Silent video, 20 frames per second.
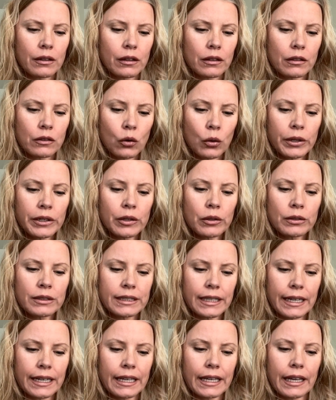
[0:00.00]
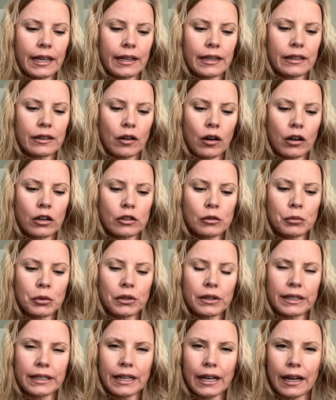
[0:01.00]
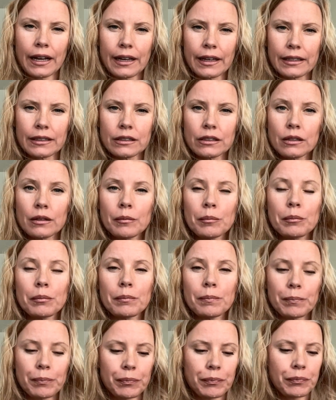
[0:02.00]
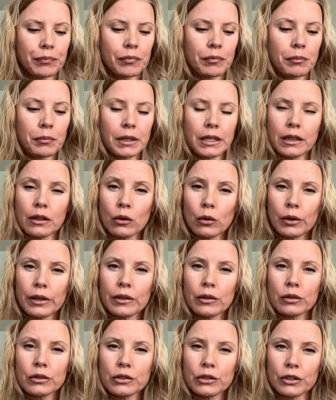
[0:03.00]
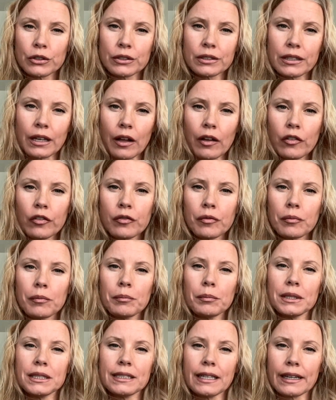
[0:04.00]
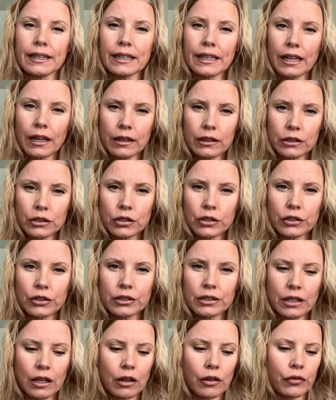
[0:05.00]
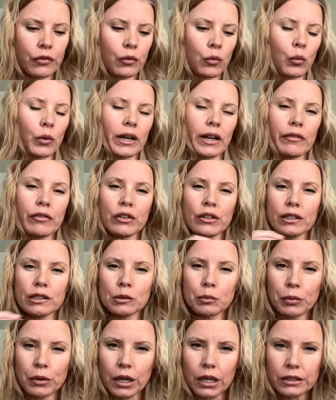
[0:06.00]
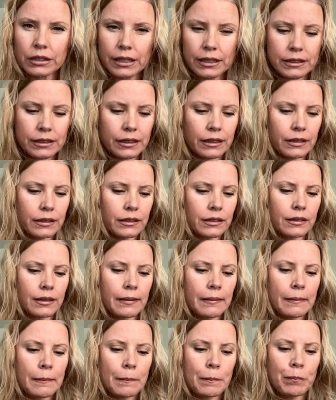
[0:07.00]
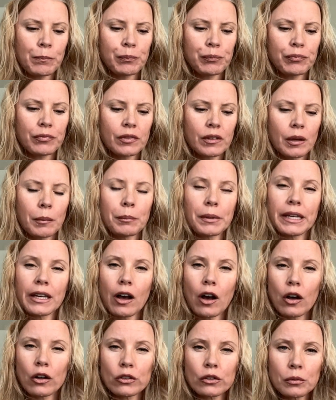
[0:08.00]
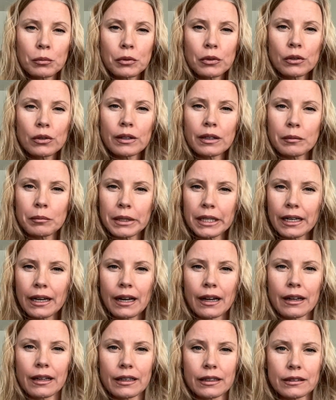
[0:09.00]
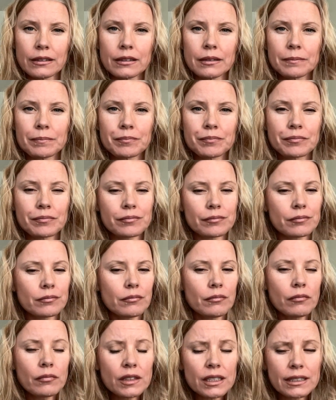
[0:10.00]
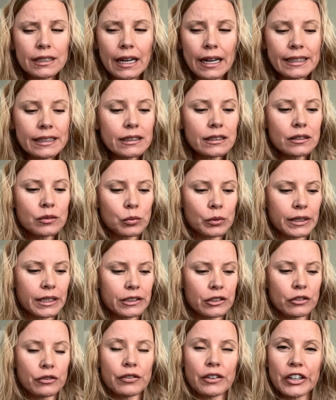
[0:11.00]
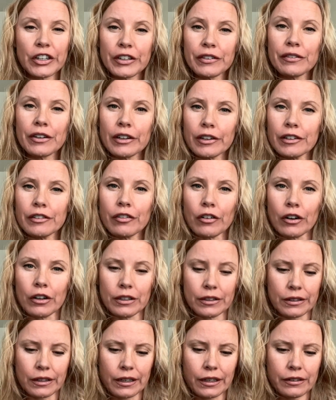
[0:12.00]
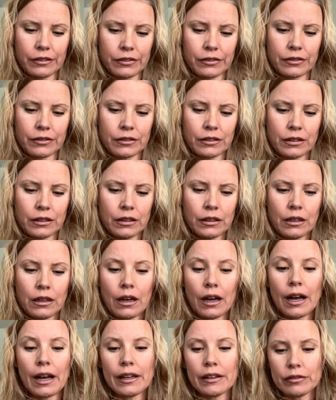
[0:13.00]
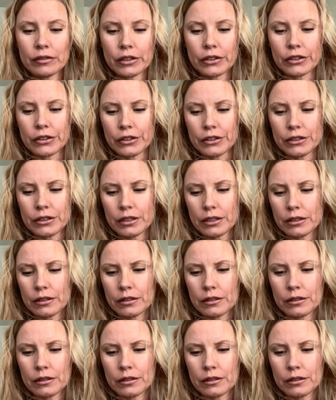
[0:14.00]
Loyal, dedicated, honorable, and kind. Be loyal to yourself. Be dedicated to yourself, whatever this project is be honorable and be kind. Kindness will get you very, very far in life. I have learned.